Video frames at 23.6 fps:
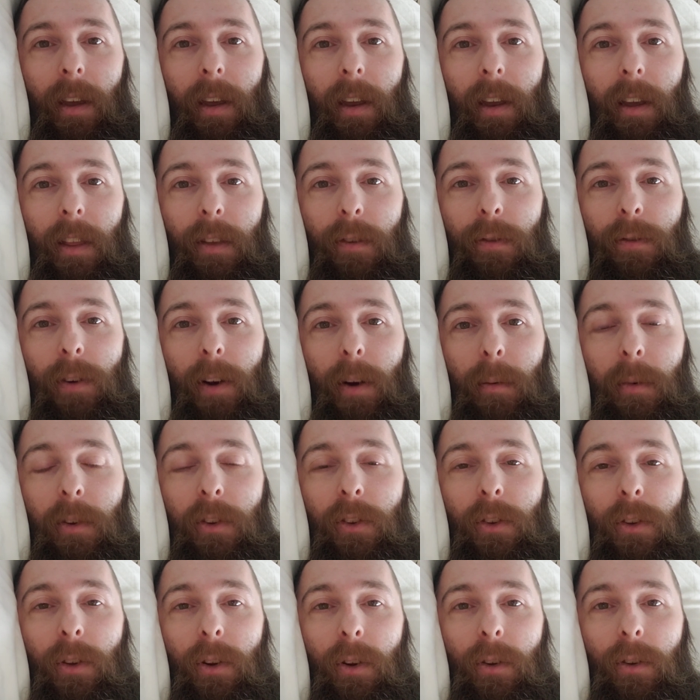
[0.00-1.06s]
and the
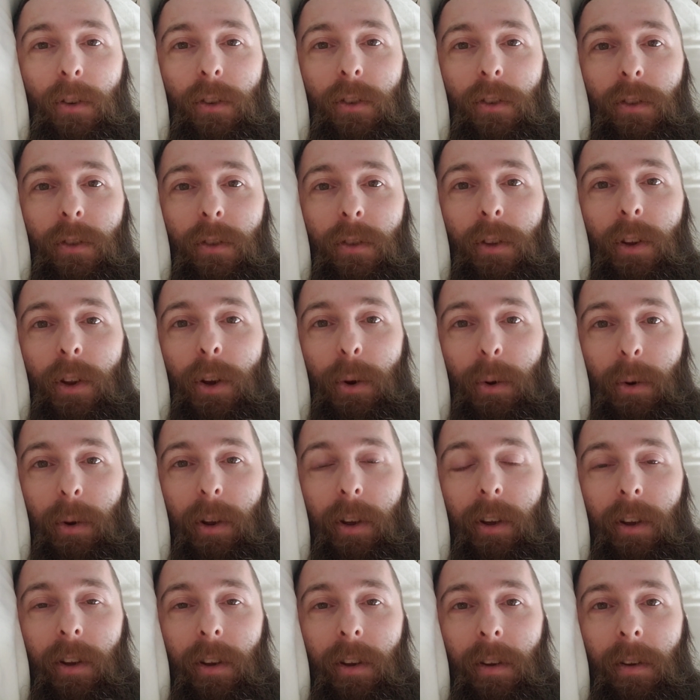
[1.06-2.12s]
pharmaceuticals nuke
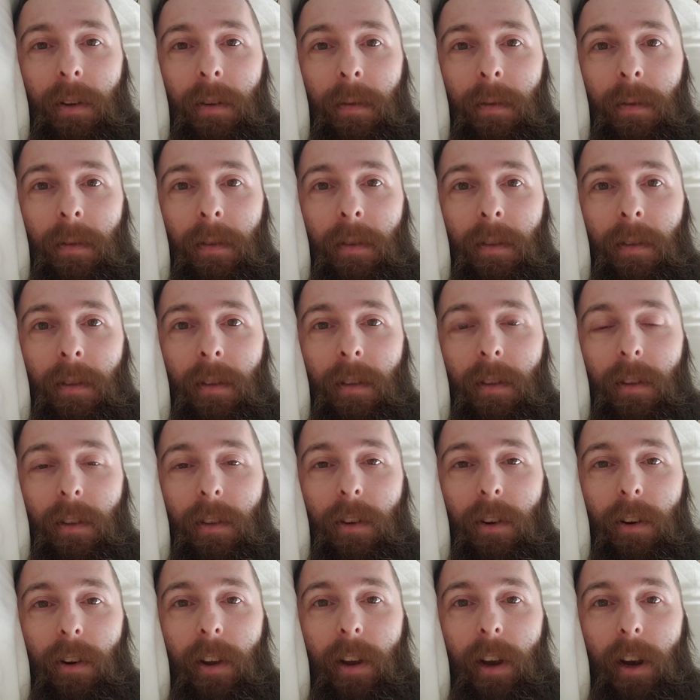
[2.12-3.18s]

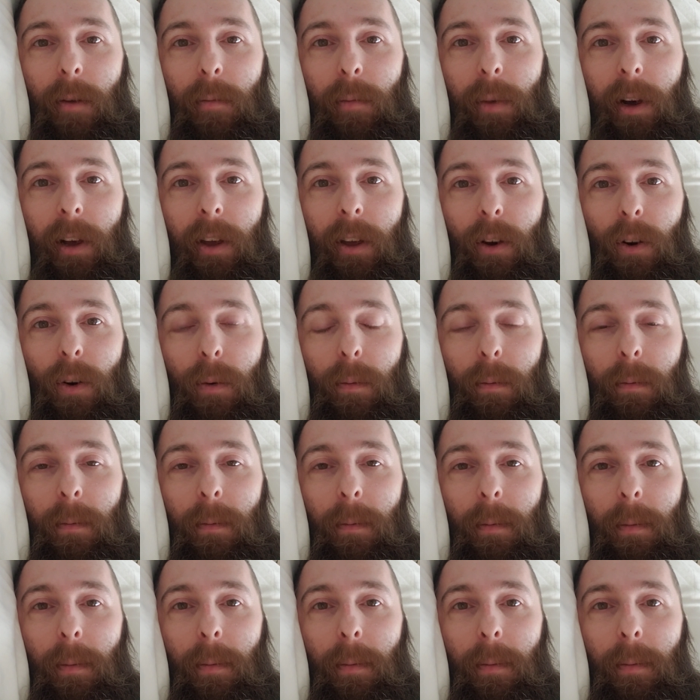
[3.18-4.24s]
your gut biome.
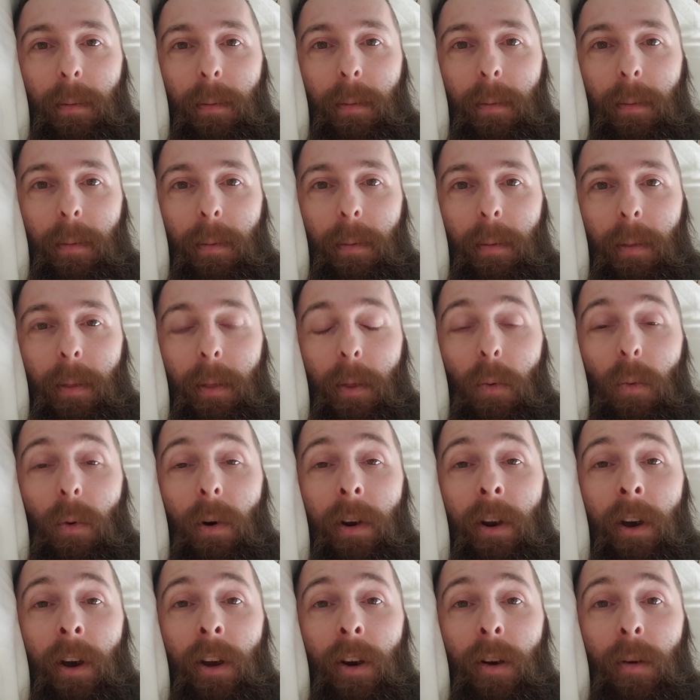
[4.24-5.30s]

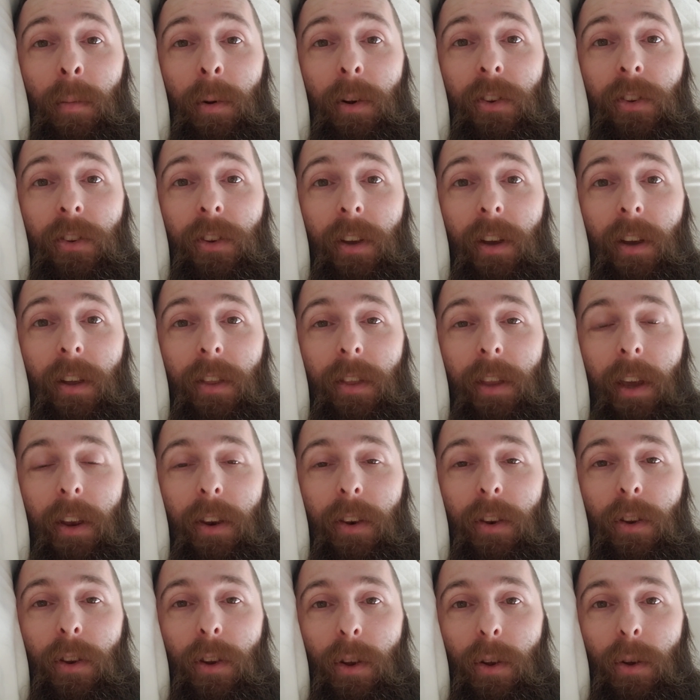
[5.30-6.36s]
100% they
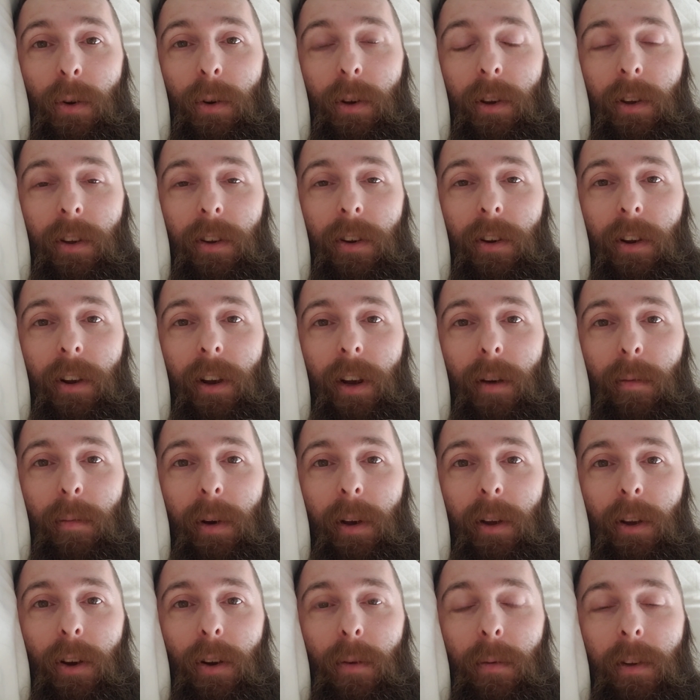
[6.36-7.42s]
nuke your gut
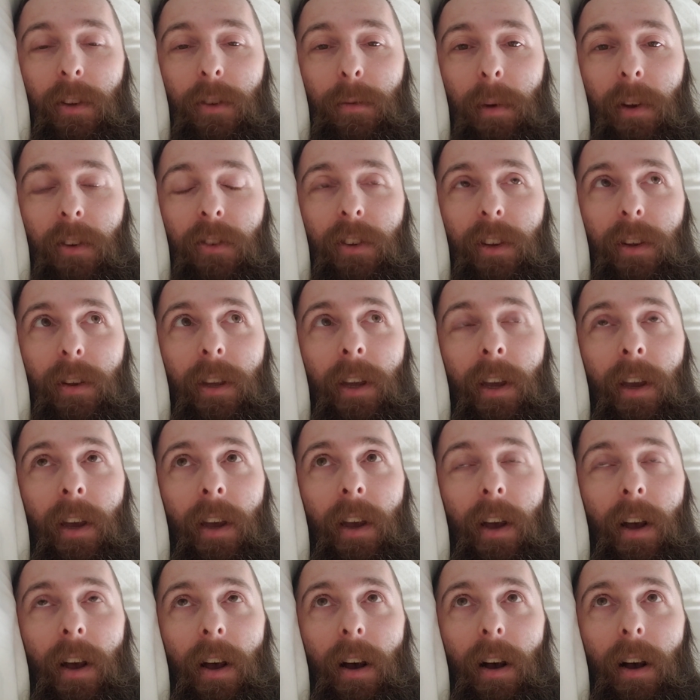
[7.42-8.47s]
biome, especially
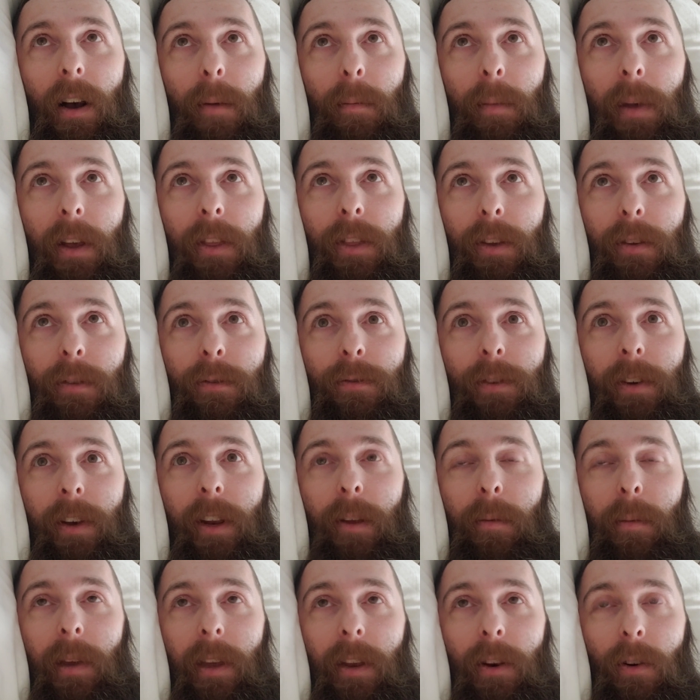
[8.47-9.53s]
uh,
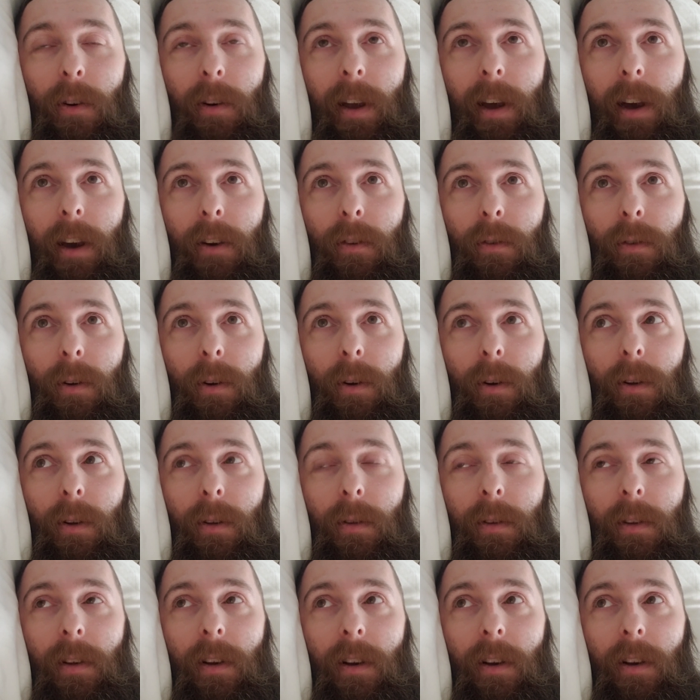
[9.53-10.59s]
methamphetamine or
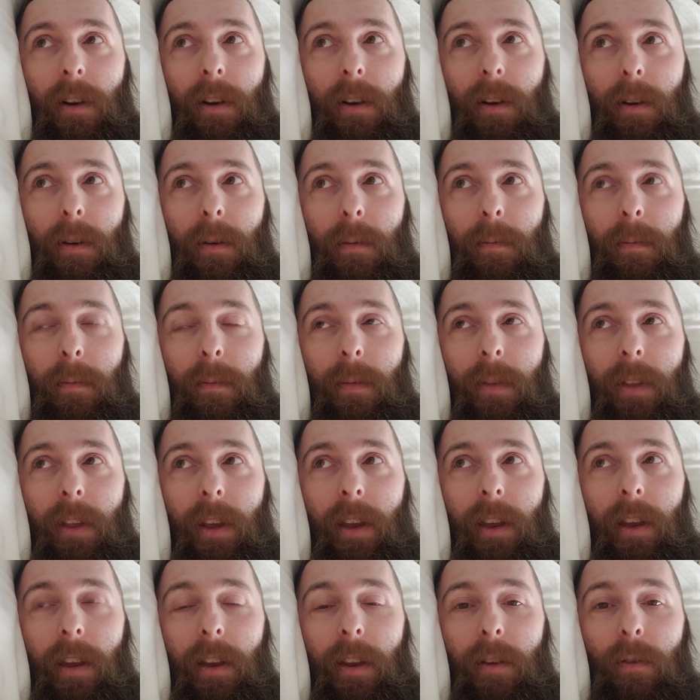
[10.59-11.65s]
Adderall. Um,
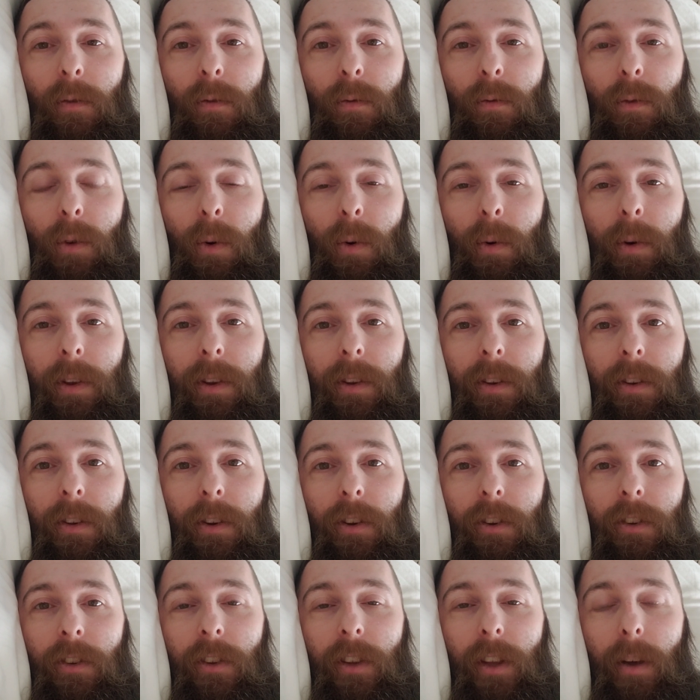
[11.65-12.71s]
they ruin
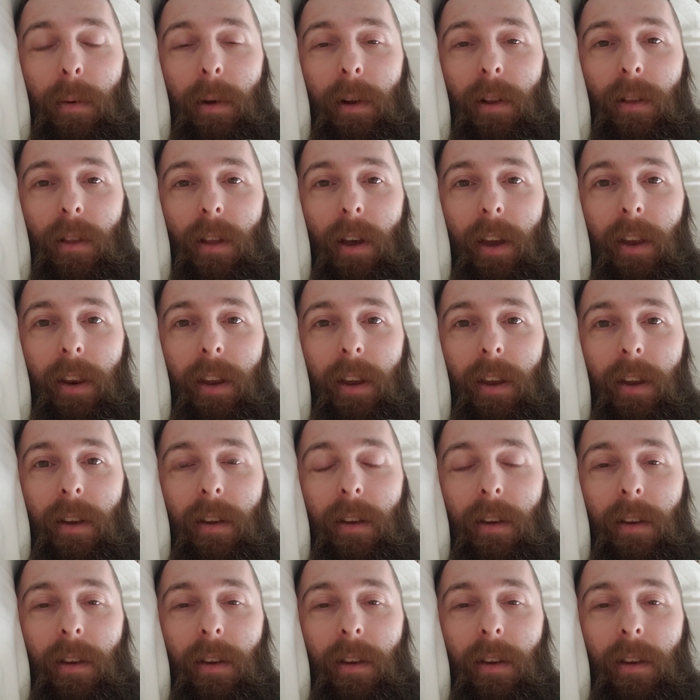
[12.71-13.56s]
your stomach lining